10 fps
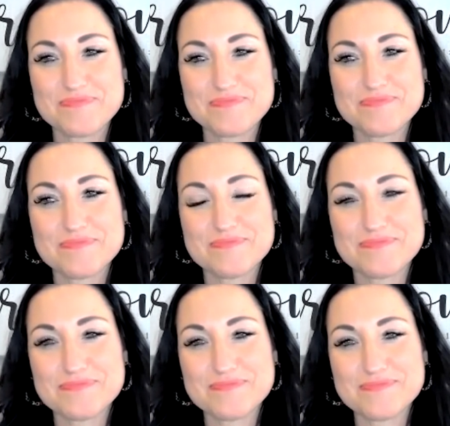
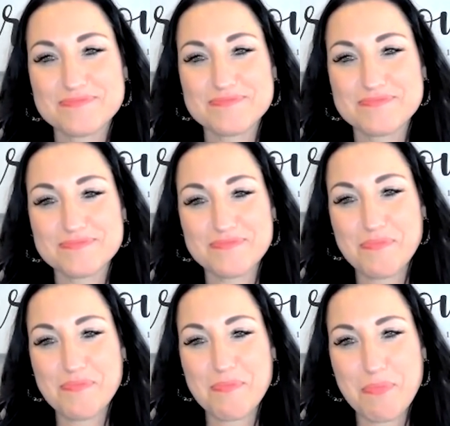
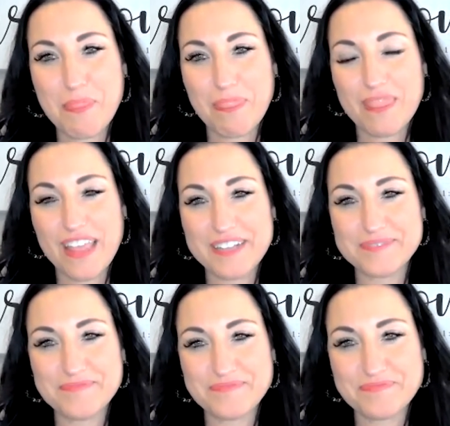
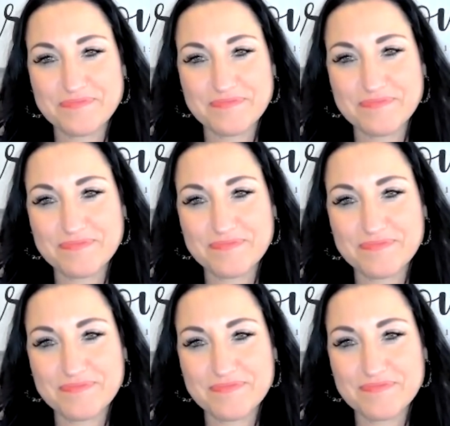
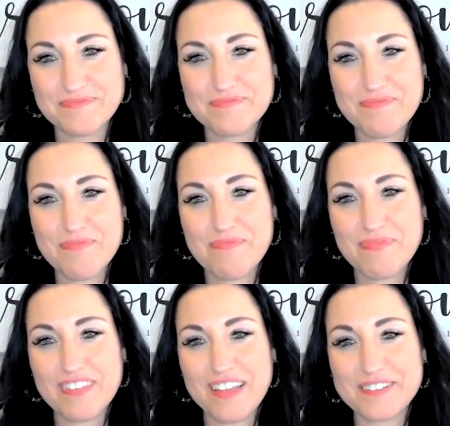
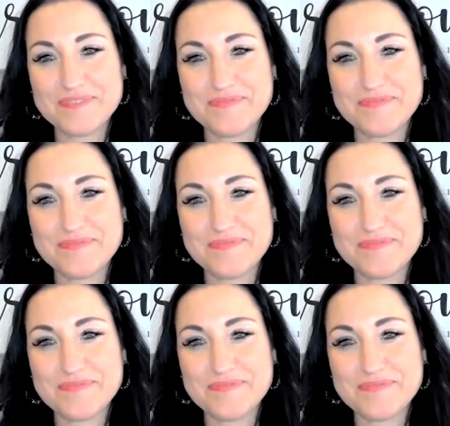The person shown says nothing.